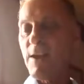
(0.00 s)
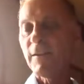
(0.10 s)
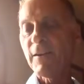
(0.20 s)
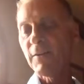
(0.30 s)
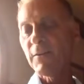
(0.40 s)

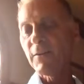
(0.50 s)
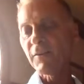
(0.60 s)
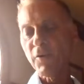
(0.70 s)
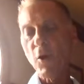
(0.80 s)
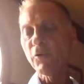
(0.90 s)
And then
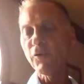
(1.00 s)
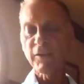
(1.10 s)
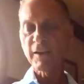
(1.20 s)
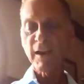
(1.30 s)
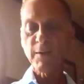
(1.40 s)
this
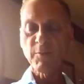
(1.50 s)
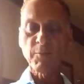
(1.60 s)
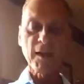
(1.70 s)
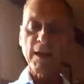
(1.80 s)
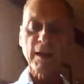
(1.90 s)
notion came in
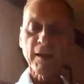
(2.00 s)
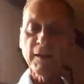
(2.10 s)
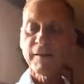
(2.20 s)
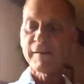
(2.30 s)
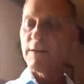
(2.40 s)
my
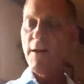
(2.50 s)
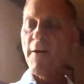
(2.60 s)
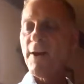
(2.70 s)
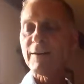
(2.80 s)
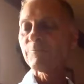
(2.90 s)
head,
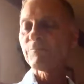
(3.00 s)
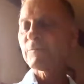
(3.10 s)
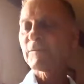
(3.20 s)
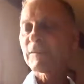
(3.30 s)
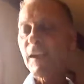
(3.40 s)

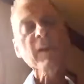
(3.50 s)
to